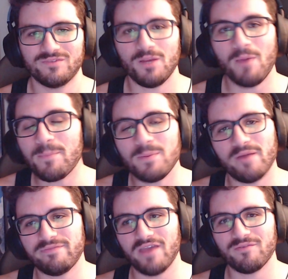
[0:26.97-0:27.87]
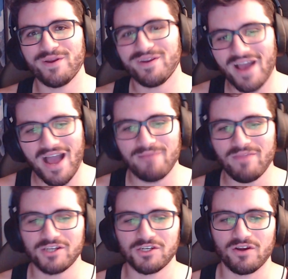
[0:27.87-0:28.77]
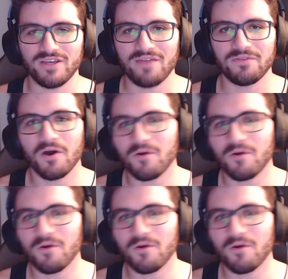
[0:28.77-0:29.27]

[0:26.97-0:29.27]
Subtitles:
might be my favorite. I'm not sure yet, though.